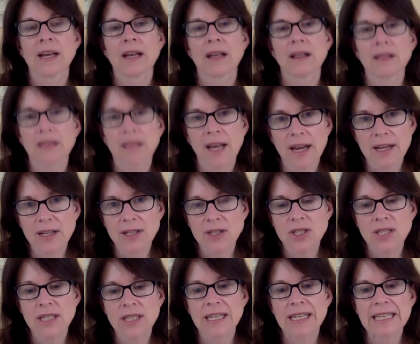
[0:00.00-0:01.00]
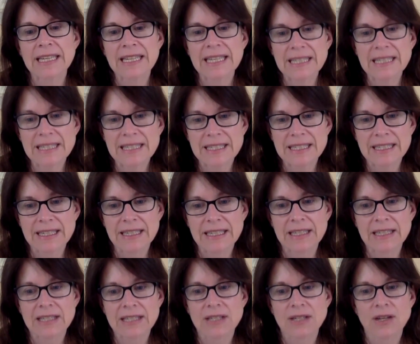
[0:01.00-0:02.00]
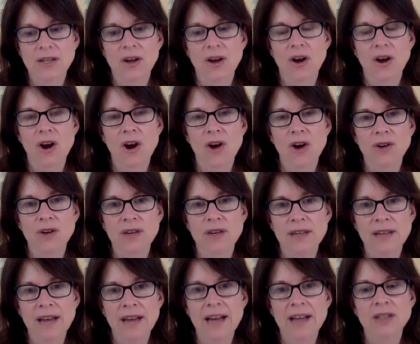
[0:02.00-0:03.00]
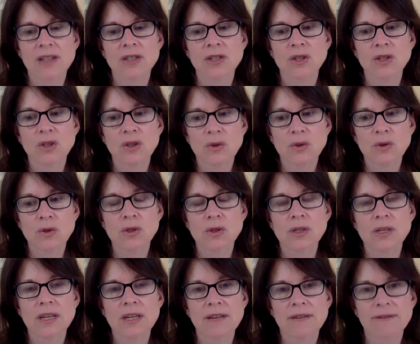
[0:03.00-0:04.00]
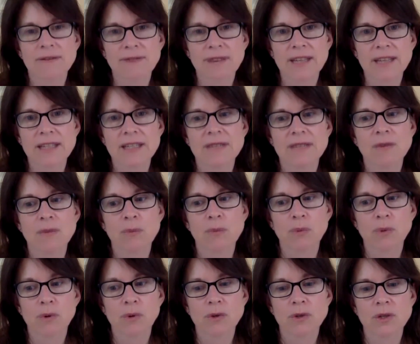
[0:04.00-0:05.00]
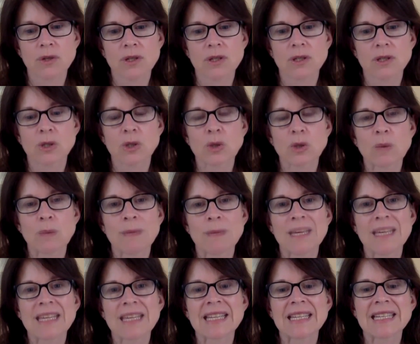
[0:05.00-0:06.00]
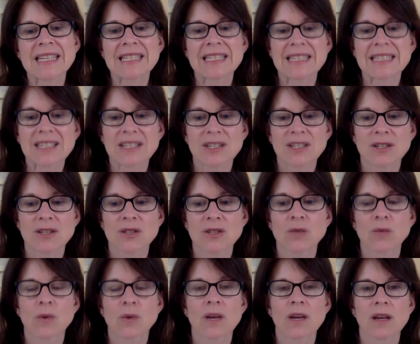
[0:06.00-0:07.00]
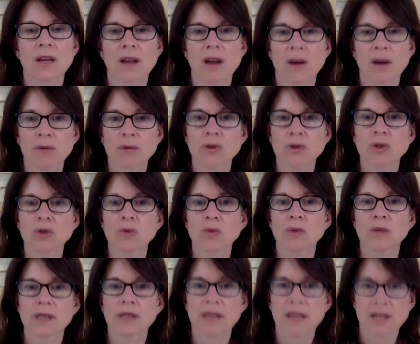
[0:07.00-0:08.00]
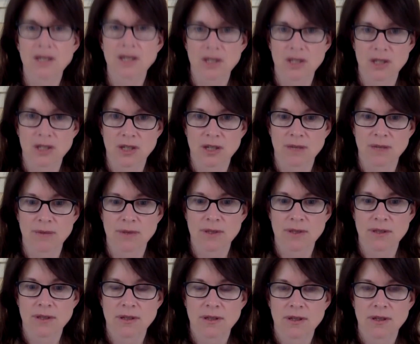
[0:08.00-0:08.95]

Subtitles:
logic and instinct are not usually effective approaches to making decisions when it comes to relationships.